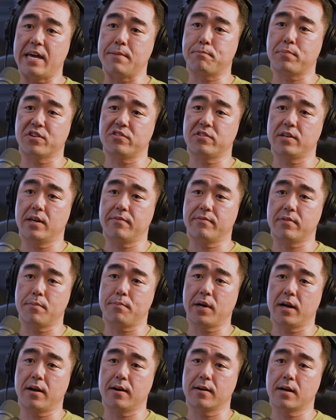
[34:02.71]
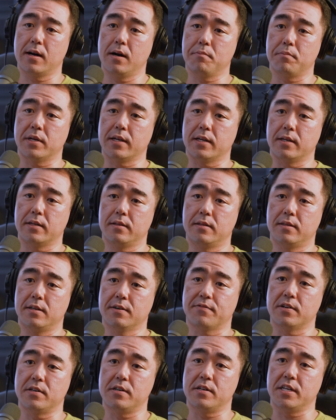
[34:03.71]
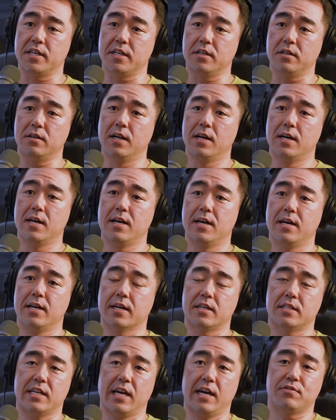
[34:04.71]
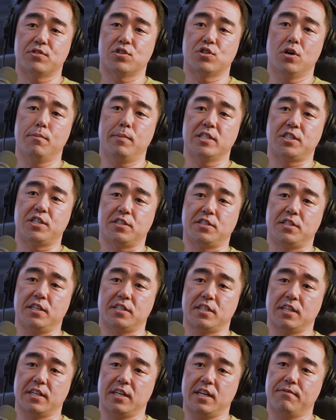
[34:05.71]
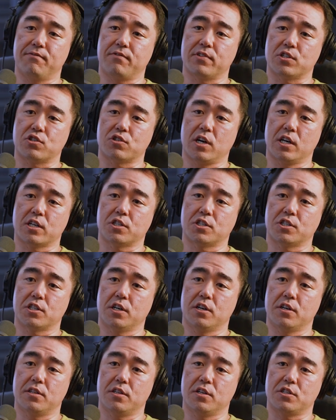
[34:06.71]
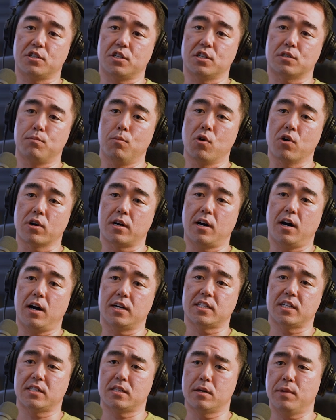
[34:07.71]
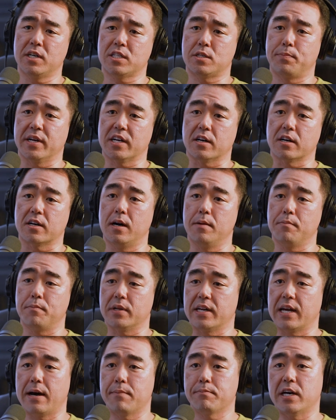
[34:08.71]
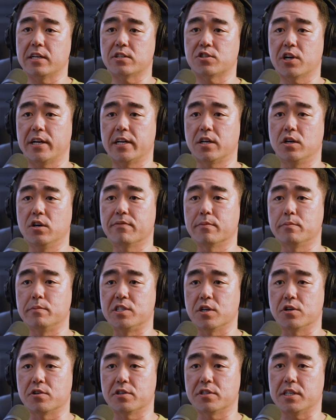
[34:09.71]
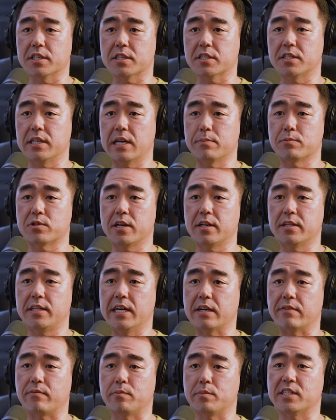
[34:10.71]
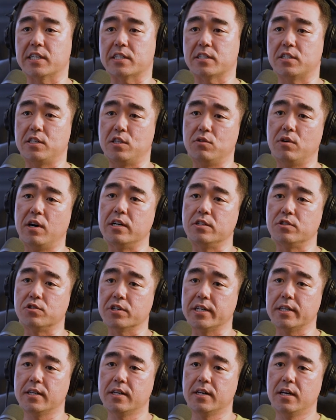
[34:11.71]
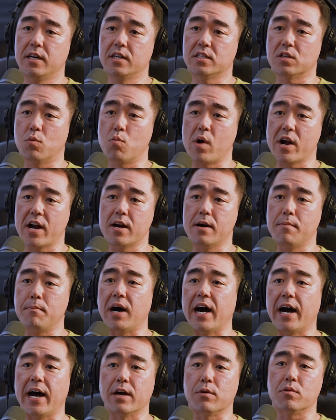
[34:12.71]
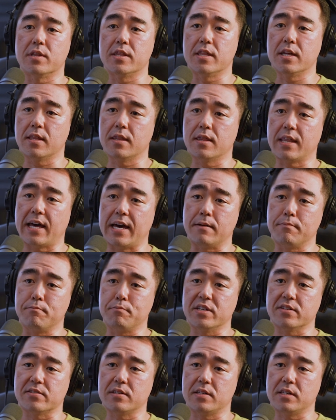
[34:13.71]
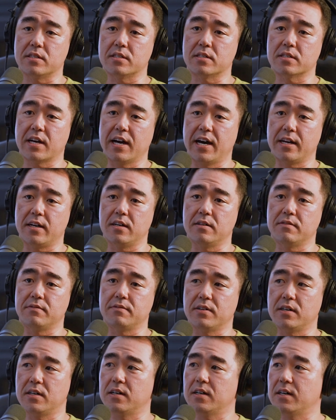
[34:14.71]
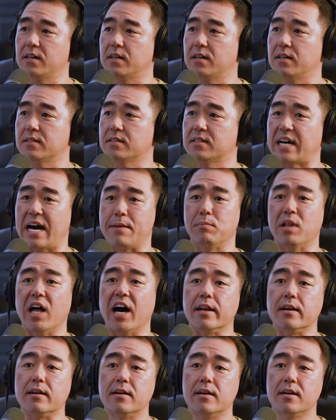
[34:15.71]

eight percent of the parent company. Different deal because they have so much existing infrastructure and there's just more costs. It's a much bigger company. I'm not trying to go from zero to 60. I'm trying to take it from 60 to 100. So where am I within that business kind of uh, timeline?